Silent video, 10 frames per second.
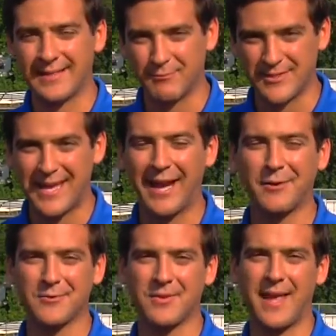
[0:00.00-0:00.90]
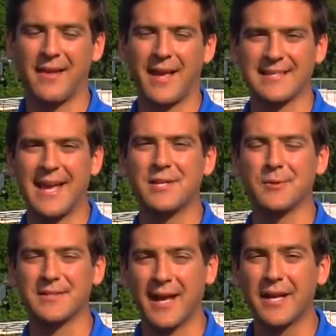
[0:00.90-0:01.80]
was diagnosed with ALS, had to
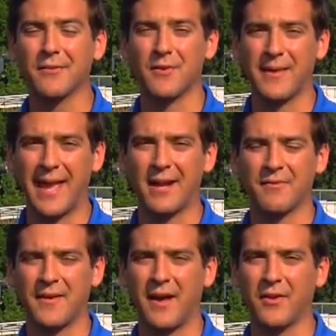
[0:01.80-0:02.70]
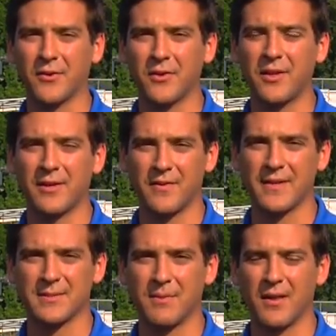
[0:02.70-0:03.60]
retire from the NFL earlier
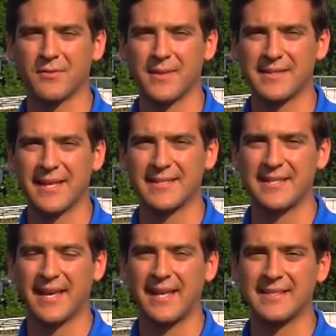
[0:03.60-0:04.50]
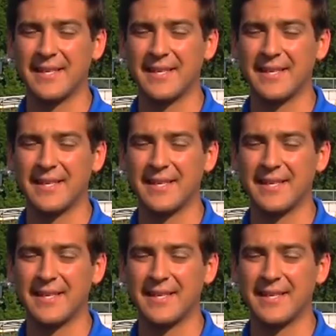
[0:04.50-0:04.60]
this month from the Tennessee Titans.